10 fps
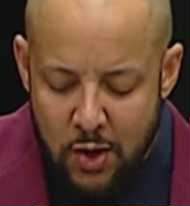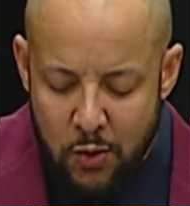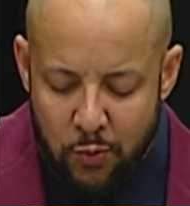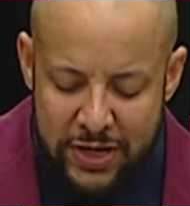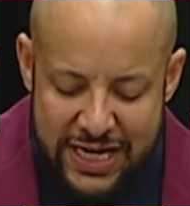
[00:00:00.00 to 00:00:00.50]

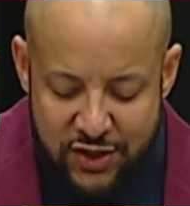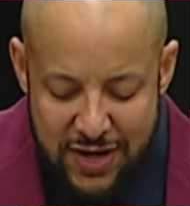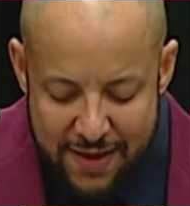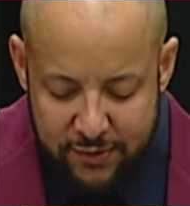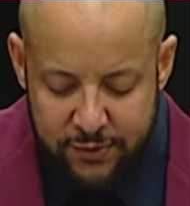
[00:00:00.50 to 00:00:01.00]
When I
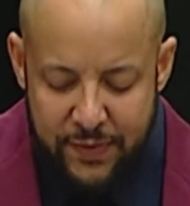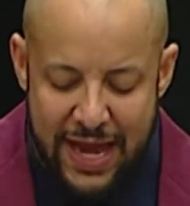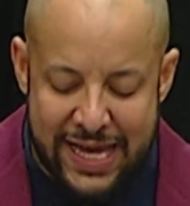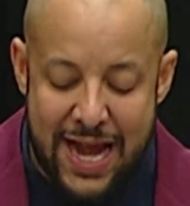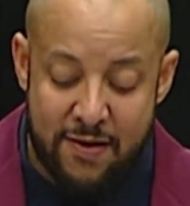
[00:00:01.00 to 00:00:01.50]
travel,
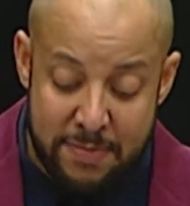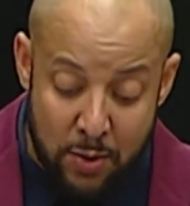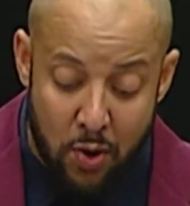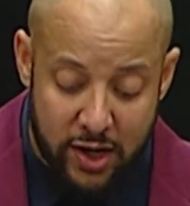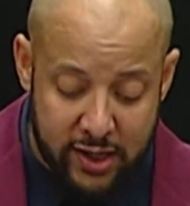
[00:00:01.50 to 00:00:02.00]
I carry my
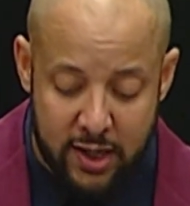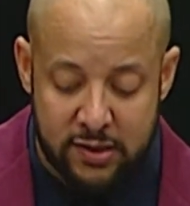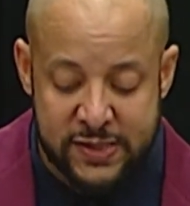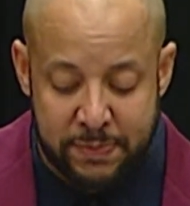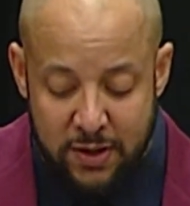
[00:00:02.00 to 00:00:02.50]

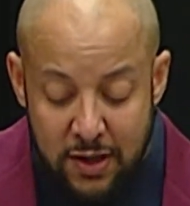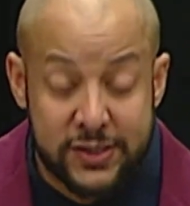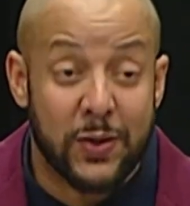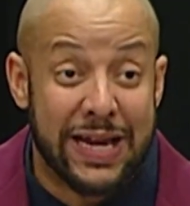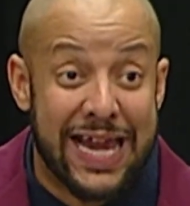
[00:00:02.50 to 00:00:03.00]
watercolors, but
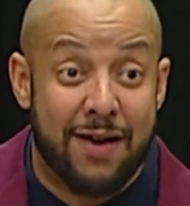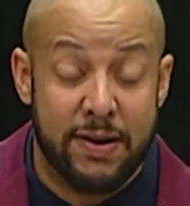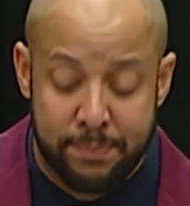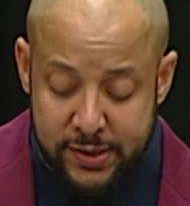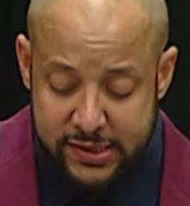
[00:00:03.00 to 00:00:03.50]
also I carry
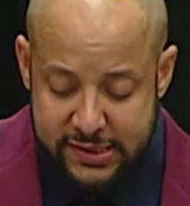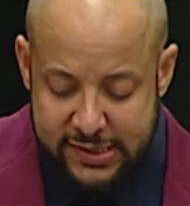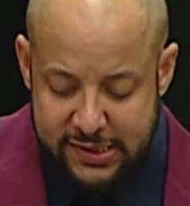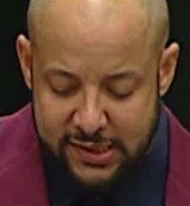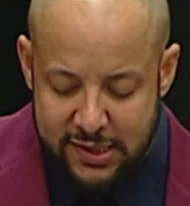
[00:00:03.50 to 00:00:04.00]

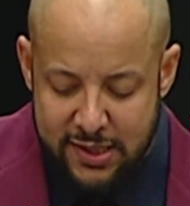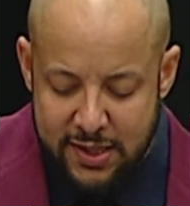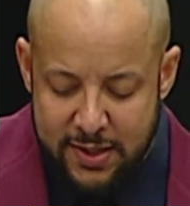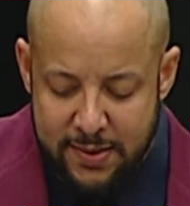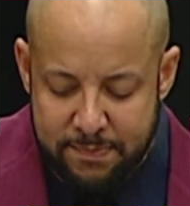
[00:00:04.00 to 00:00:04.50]
books,
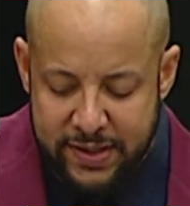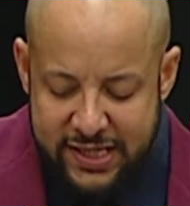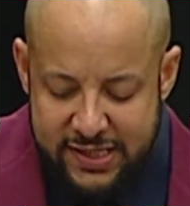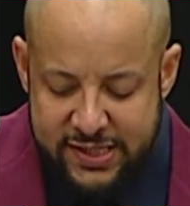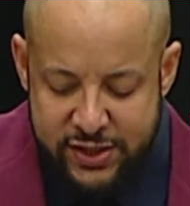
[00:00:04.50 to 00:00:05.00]

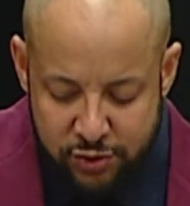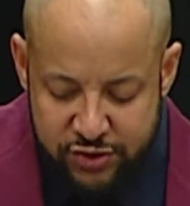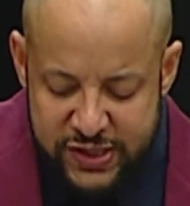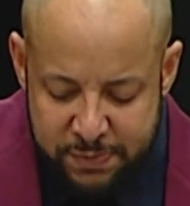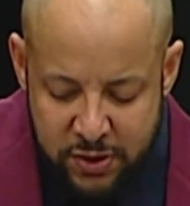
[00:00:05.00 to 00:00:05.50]
because
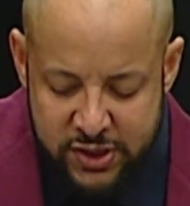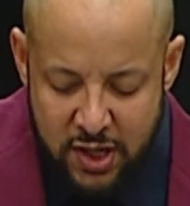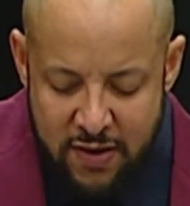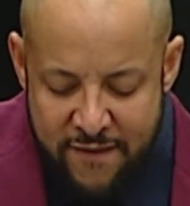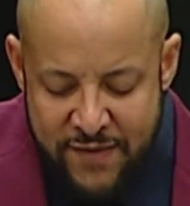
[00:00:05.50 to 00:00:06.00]
children's books
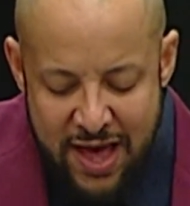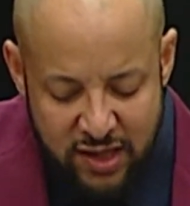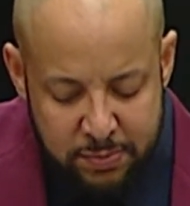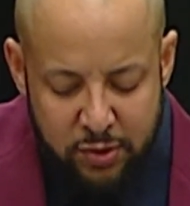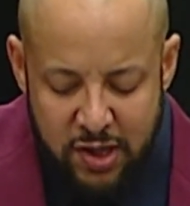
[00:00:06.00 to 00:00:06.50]
are a
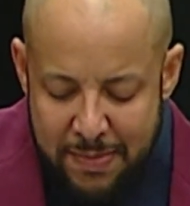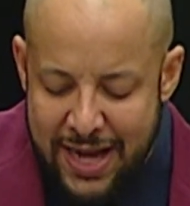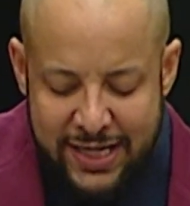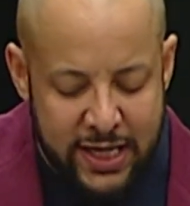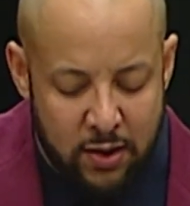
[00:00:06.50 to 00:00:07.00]
valuable
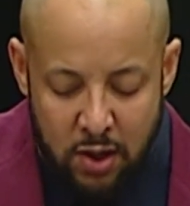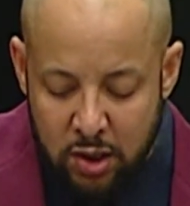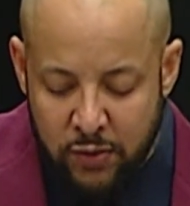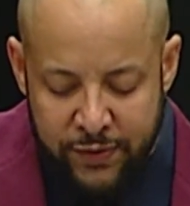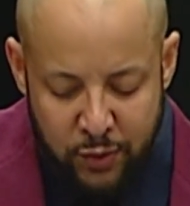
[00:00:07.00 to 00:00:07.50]
commodity
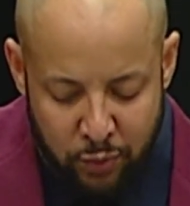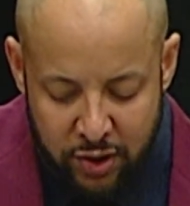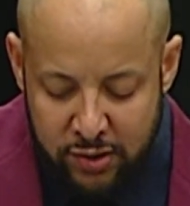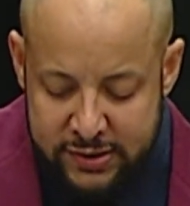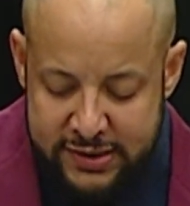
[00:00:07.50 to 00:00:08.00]
all over the
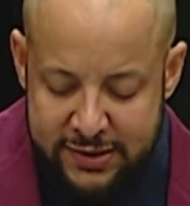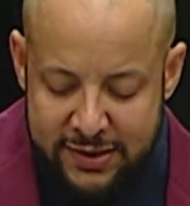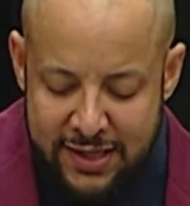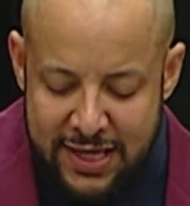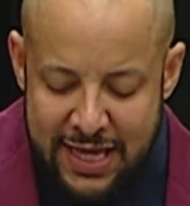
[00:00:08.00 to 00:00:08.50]
world.
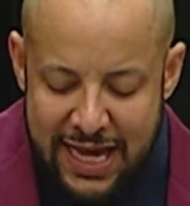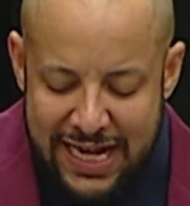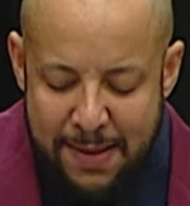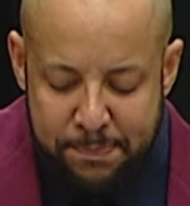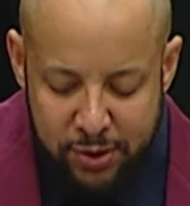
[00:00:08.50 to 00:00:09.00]
And
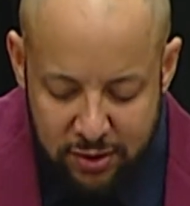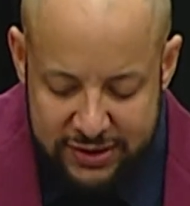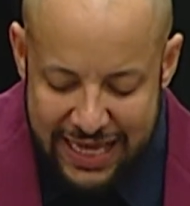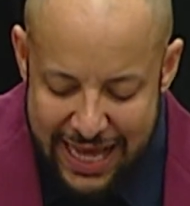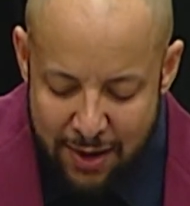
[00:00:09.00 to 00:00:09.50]
I
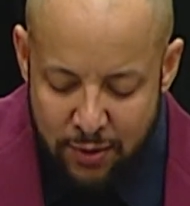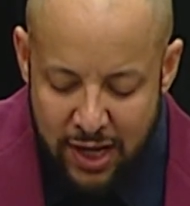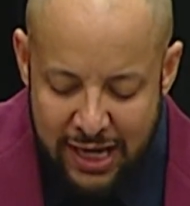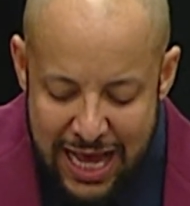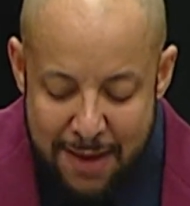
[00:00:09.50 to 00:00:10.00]
pulled out
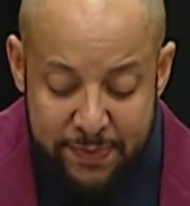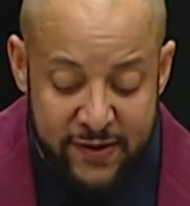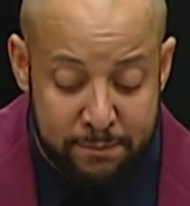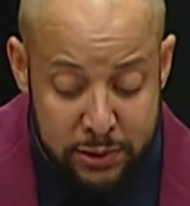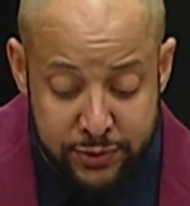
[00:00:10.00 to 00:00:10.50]
a copy
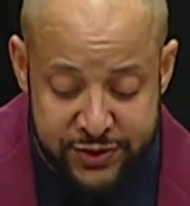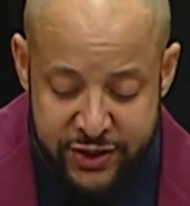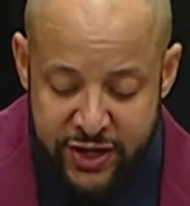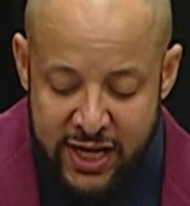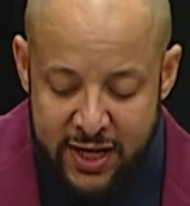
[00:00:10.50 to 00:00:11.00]
of Blues
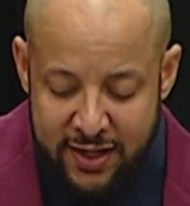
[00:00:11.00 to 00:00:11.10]
Journey,